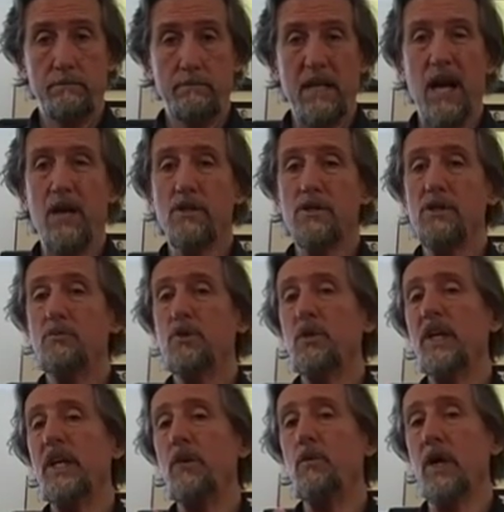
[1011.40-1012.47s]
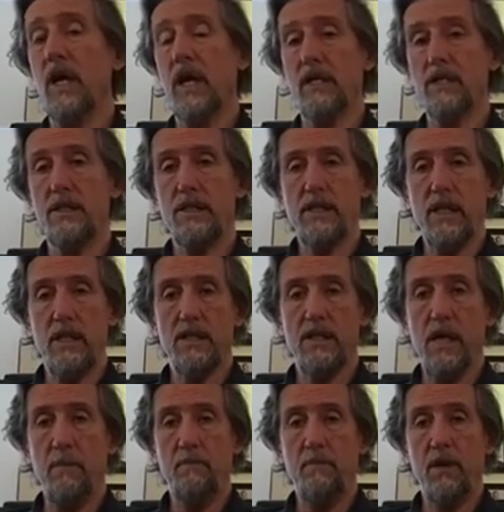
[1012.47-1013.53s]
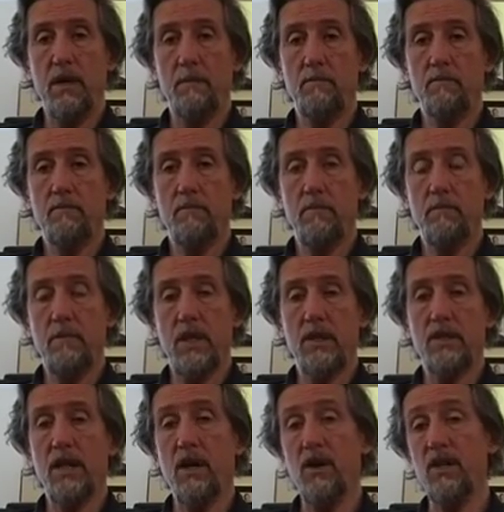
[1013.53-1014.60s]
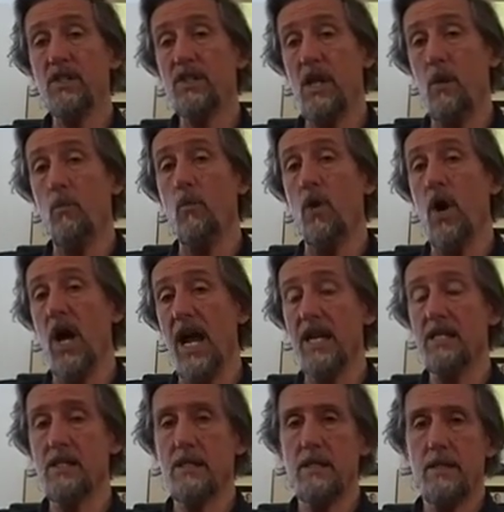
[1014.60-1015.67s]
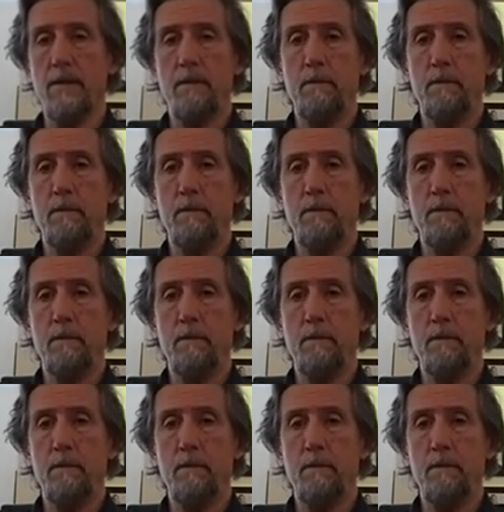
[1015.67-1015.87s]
Now, there's some tricky ways to send some military some ways.